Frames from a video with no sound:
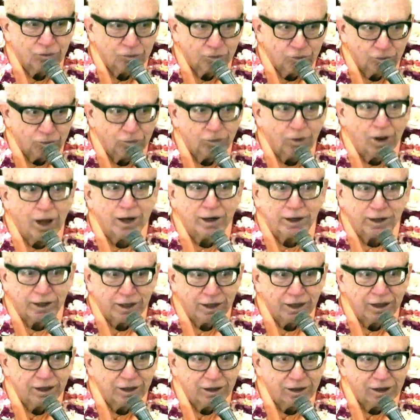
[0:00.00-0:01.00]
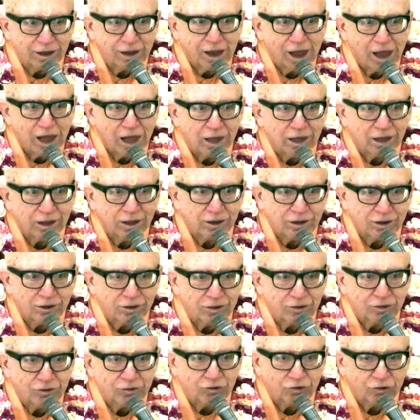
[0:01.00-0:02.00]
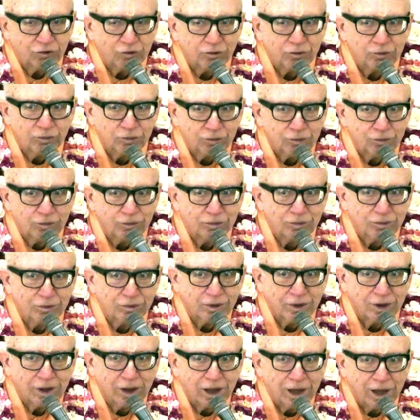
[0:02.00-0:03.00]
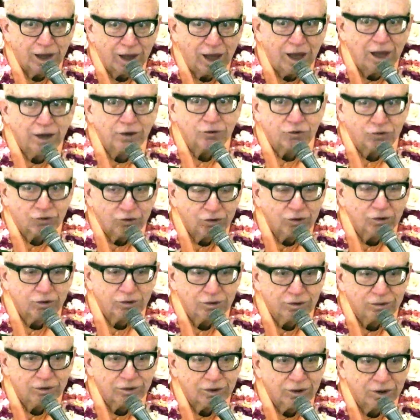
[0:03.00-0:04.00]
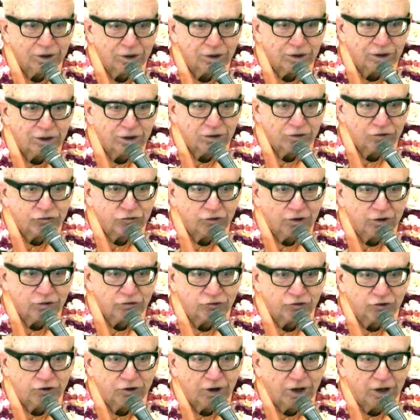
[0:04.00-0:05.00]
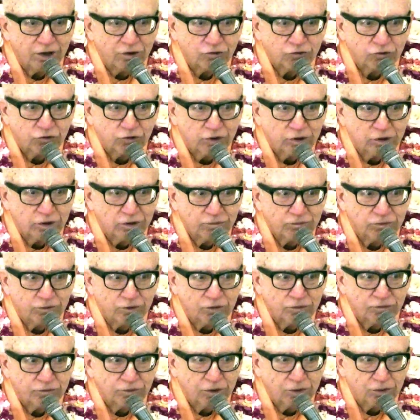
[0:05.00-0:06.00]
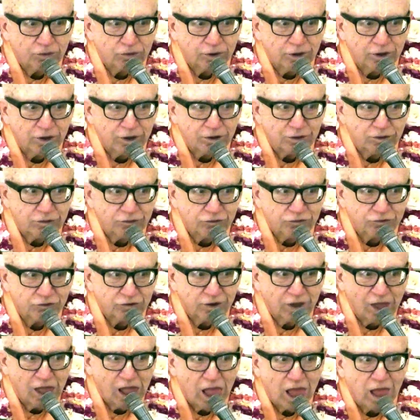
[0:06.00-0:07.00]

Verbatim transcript: ready to enter the association of devotees.